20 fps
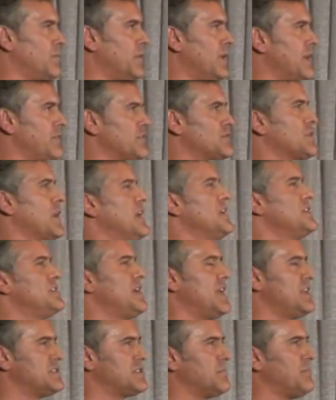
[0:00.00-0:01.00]
We never try and
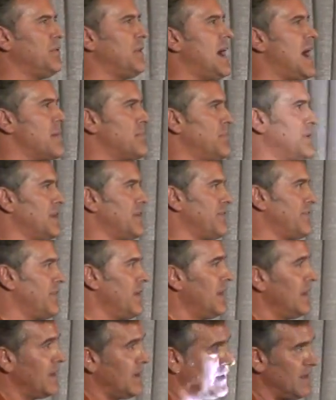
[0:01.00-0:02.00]
change the plot, but if
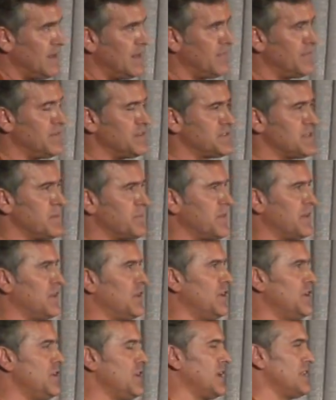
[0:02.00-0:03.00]
there's something
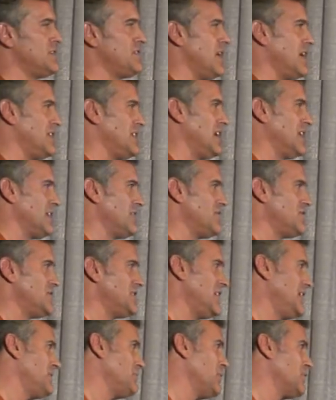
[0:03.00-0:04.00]
good you can say at the end of a
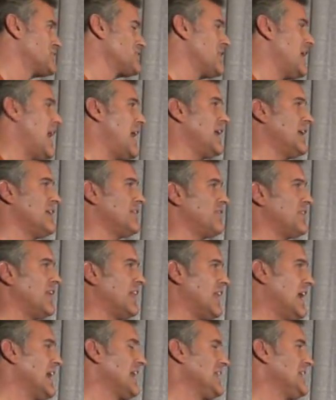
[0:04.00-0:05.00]
scene, we'll try it. And if
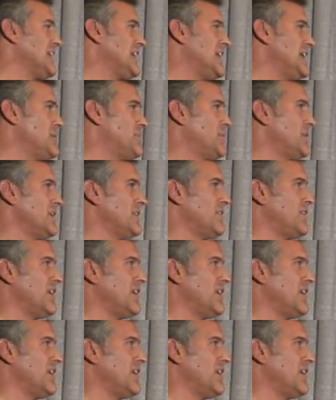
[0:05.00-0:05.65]
they like it, they keep it.